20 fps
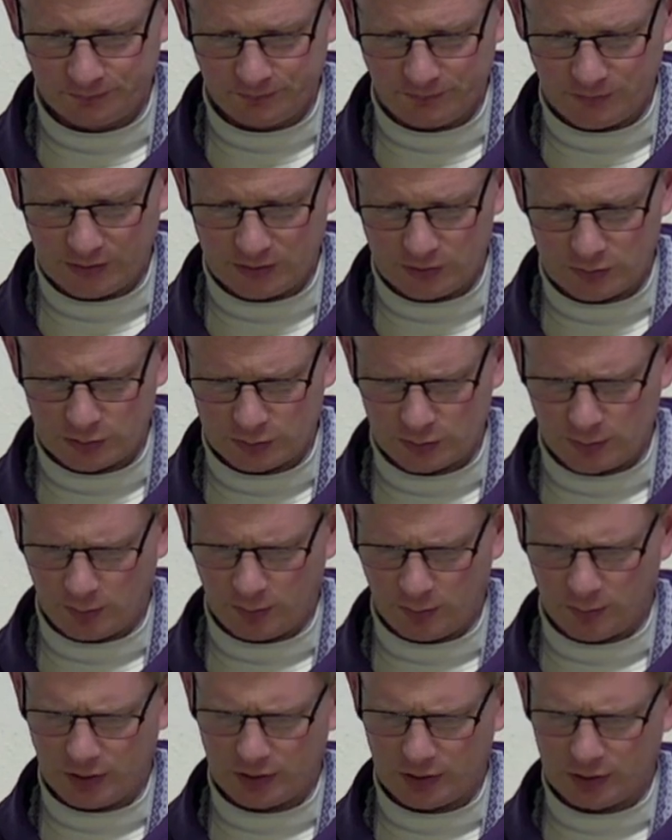So, as we
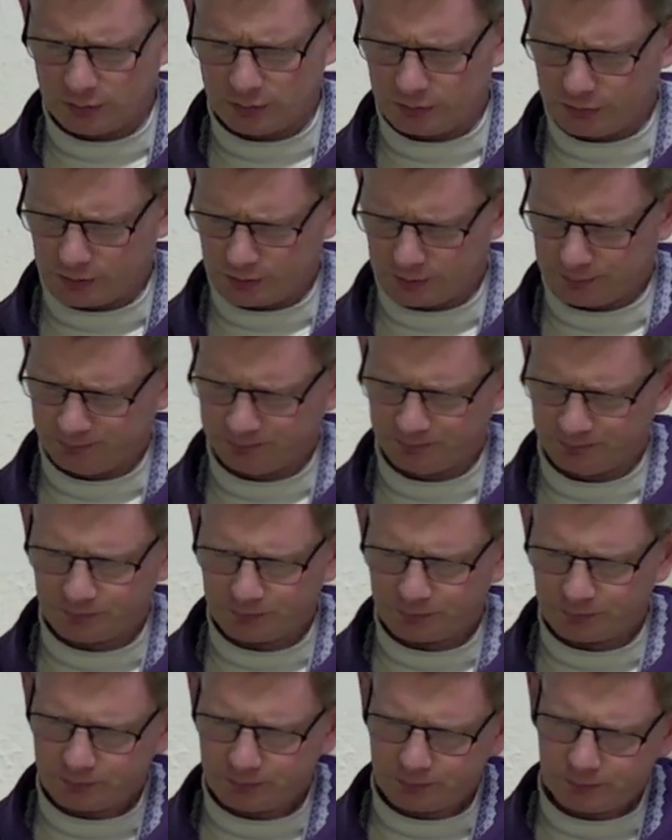prepare now for
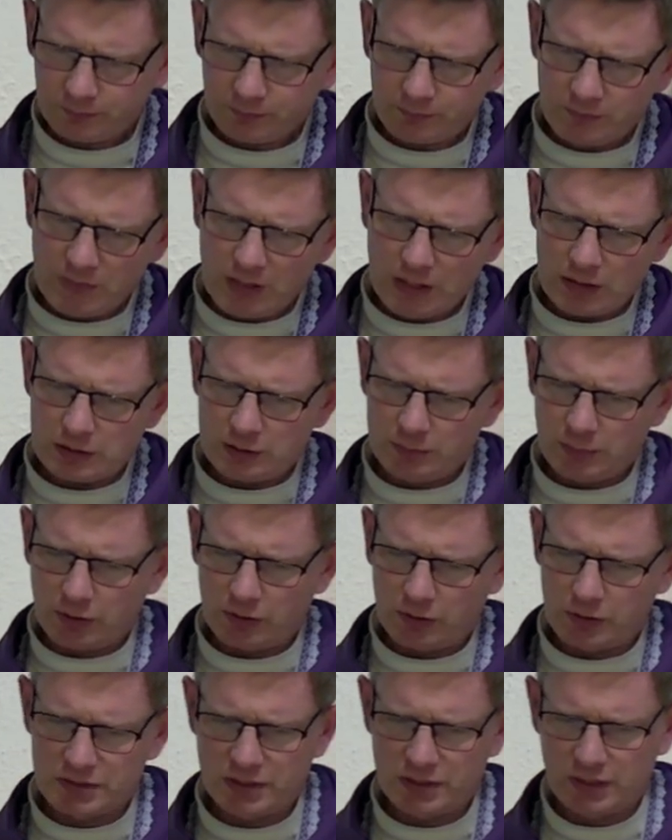
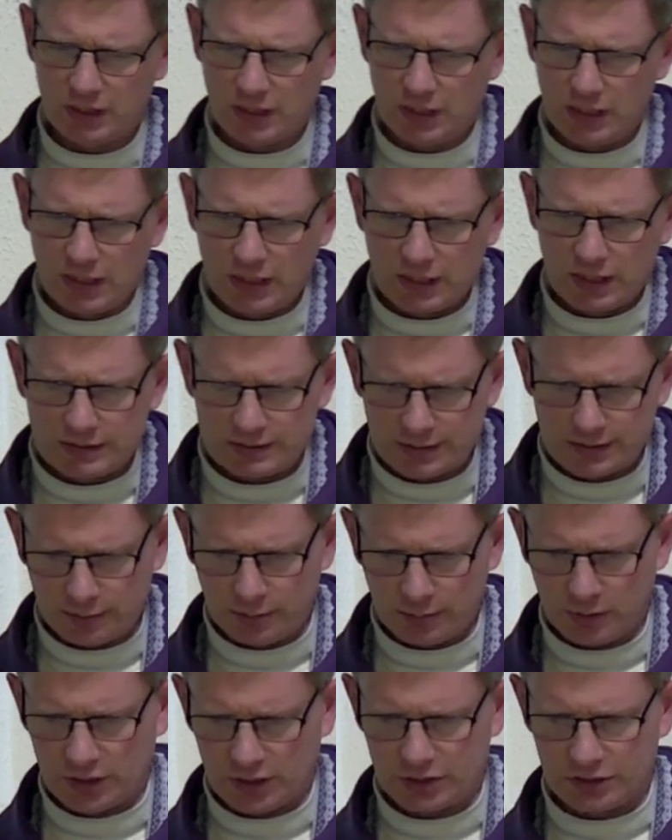tomorrow's
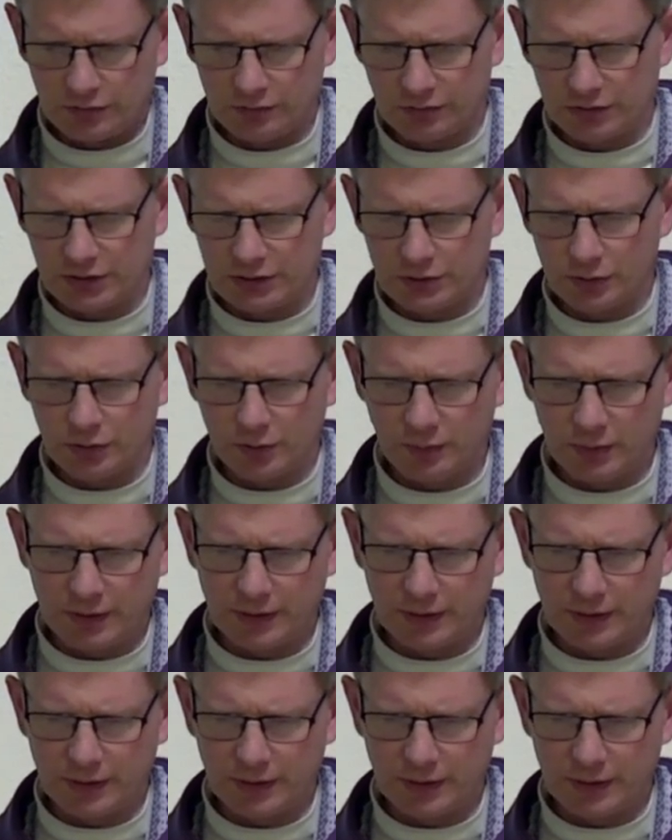celebration for this Holy Week,